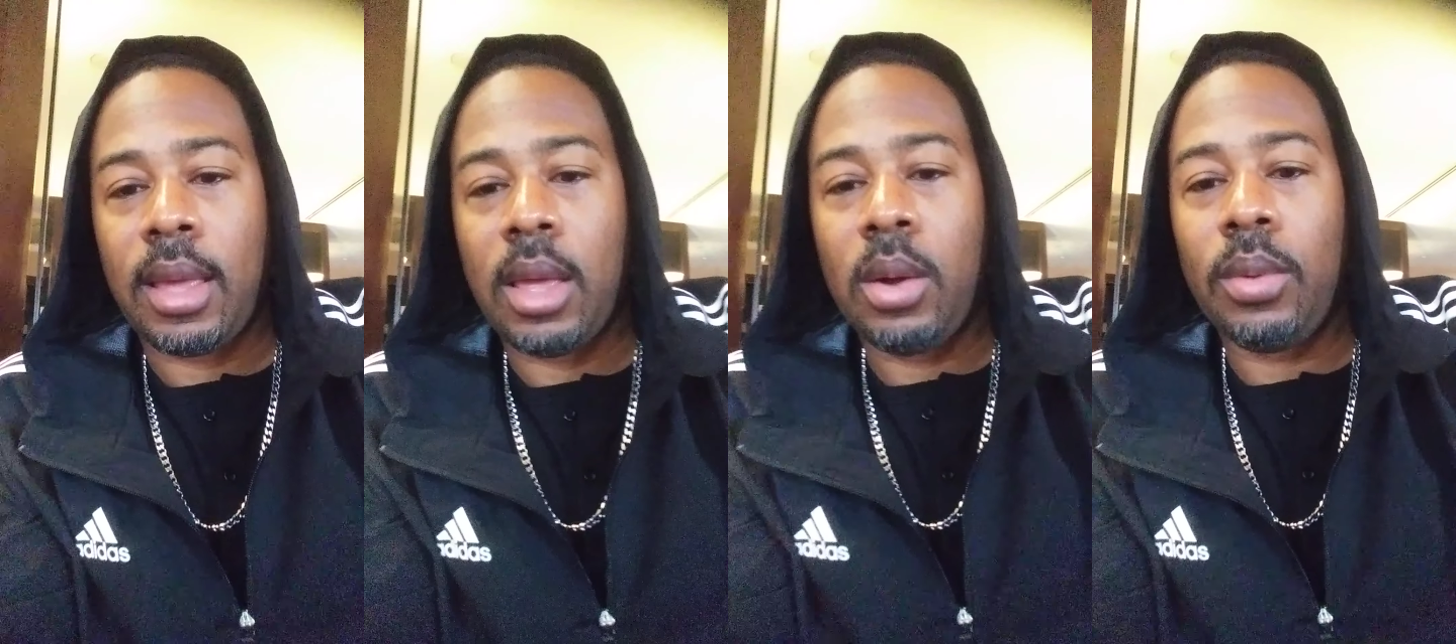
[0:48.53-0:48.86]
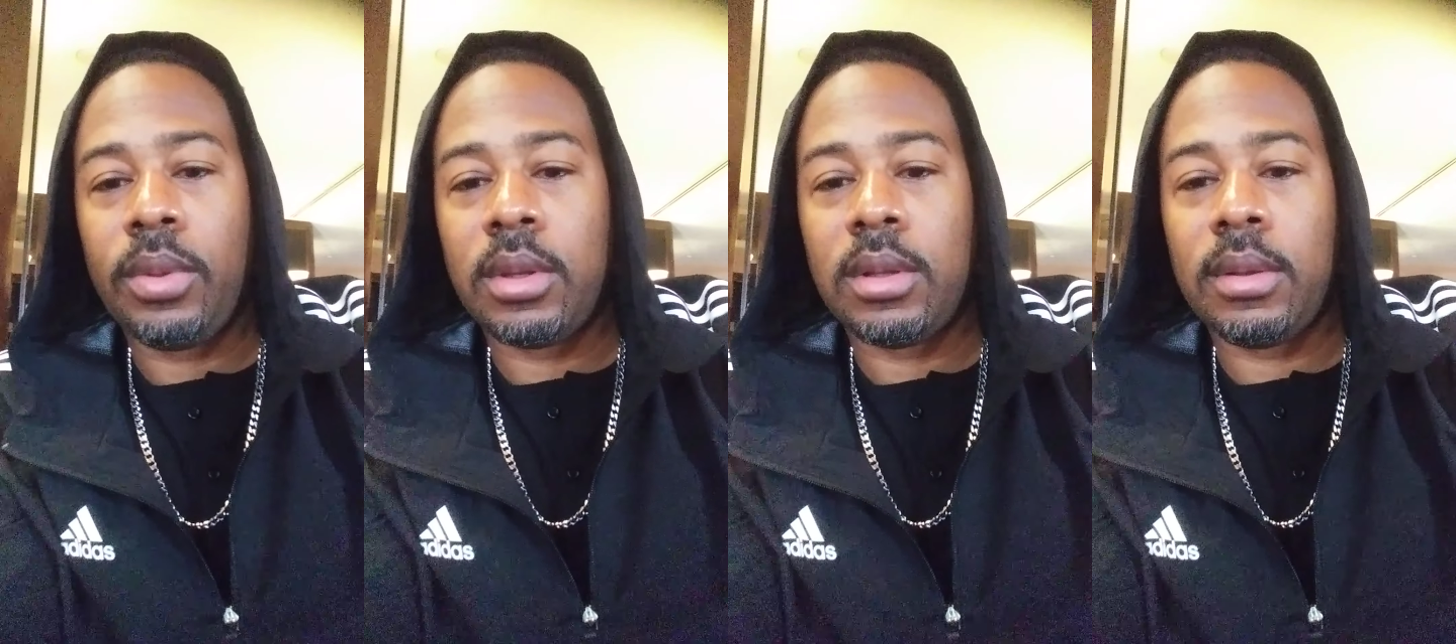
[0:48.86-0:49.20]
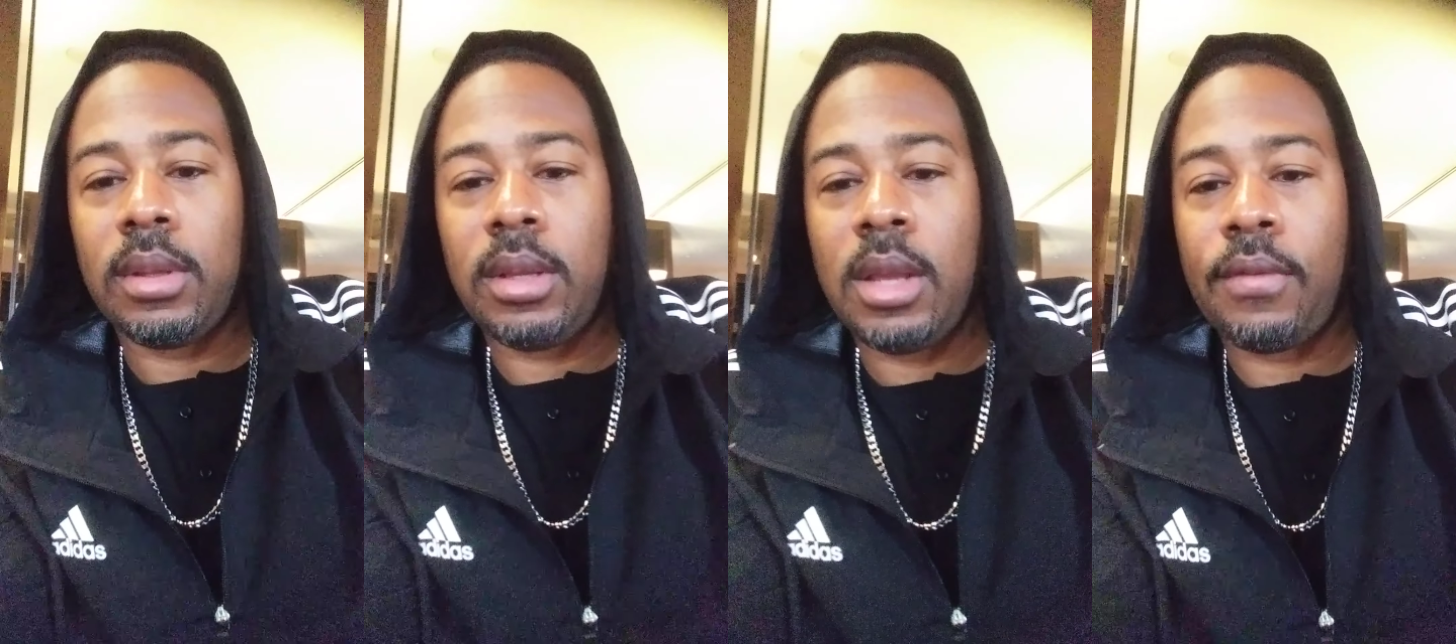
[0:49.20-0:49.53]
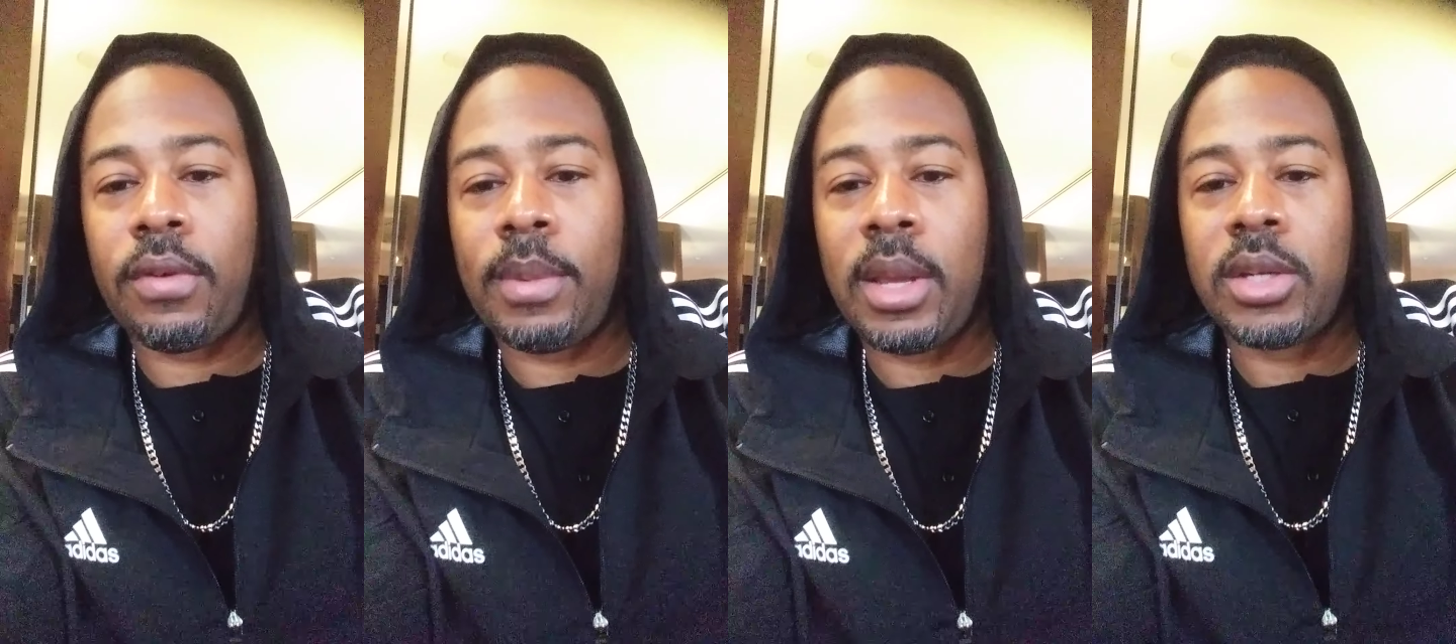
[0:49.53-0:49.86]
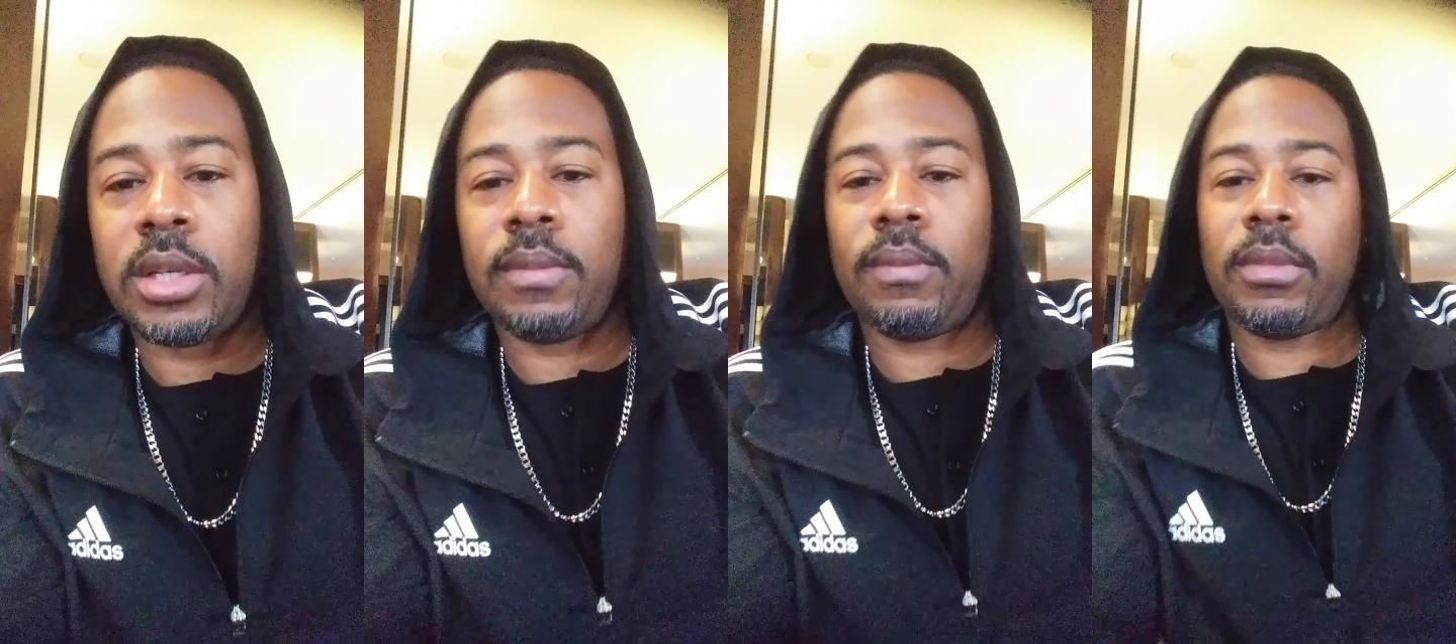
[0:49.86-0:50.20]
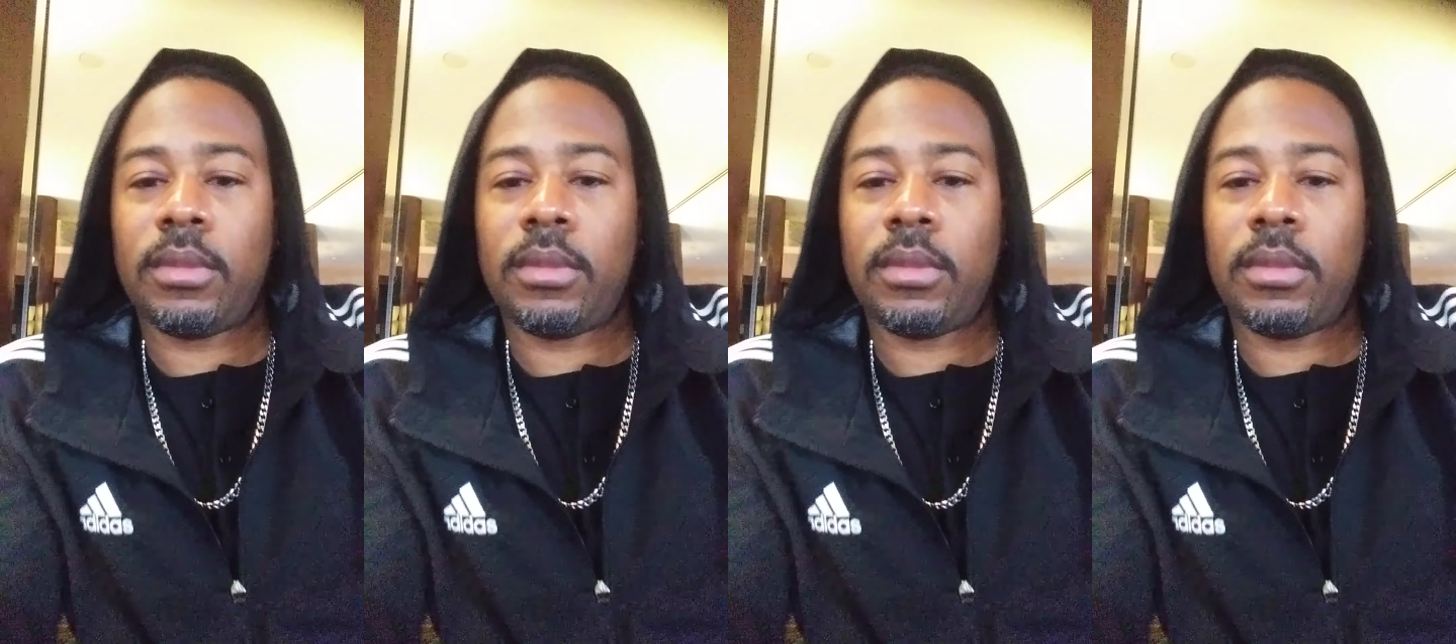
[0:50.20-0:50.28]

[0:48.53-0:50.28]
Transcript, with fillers: health information,